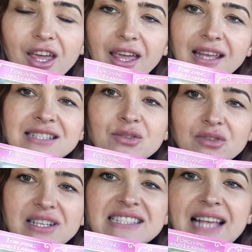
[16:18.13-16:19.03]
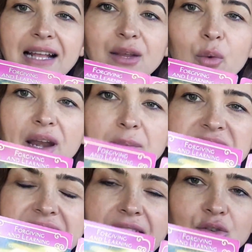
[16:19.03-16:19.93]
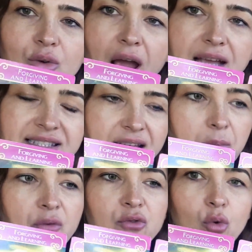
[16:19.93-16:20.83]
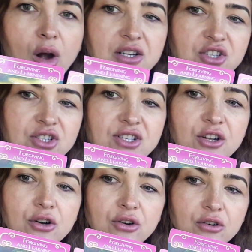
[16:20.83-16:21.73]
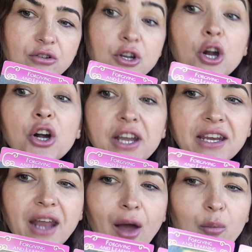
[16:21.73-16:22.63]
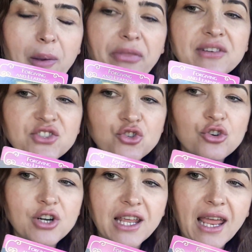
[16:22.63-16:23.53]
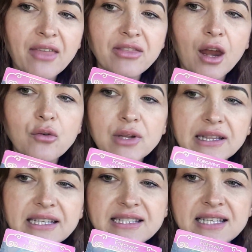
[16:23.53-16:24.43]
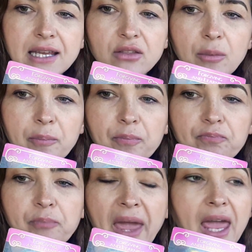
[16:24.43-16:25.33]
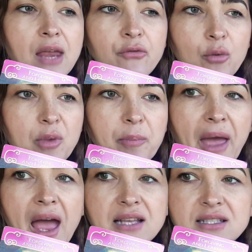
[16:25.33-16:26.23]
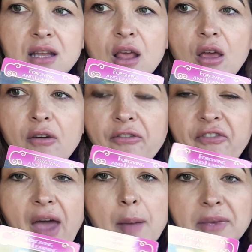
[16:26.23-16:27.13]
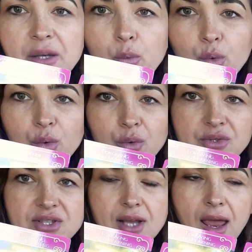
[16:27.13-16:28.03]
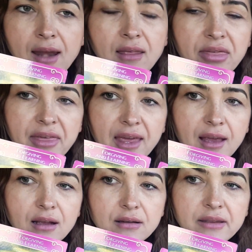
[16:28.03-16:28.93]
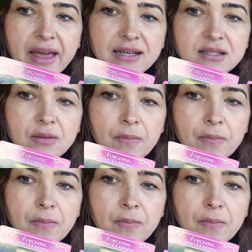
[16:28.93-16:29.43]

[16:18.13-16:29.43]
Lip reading: It's exactly what I'm saying. You guys, some of you are just learning now about this journey, and they are releasing the pain from the past, family wounds, anything that